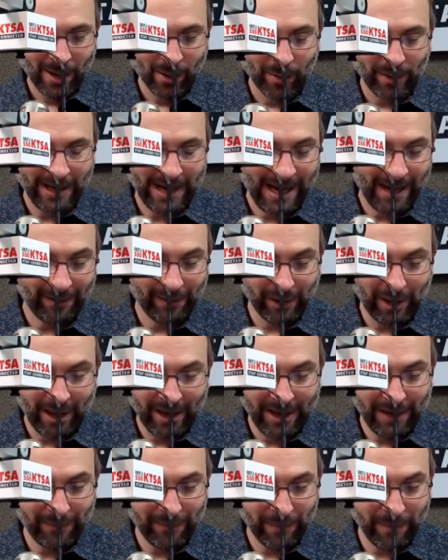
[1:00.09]
We're going to have a
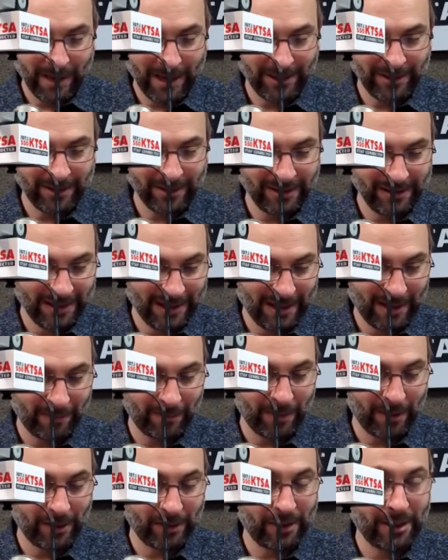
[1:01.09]
lot of information,
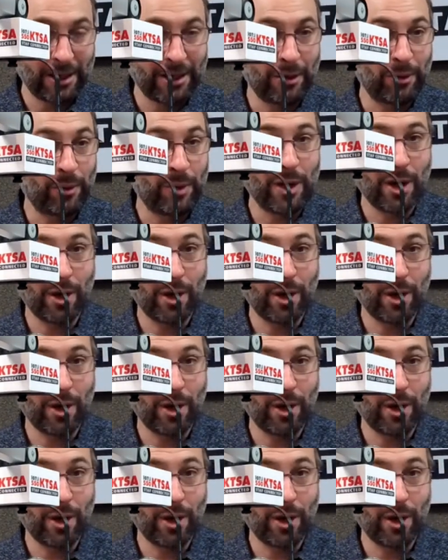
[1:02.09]
but you